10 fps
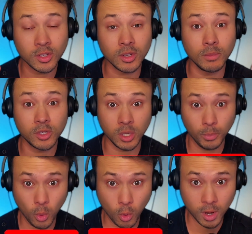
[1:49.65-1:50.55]
some
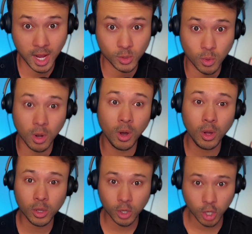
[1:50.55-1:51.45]
support as we're
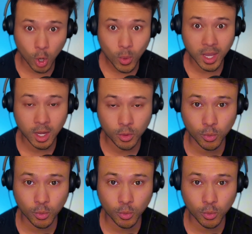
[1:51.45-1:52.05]
all going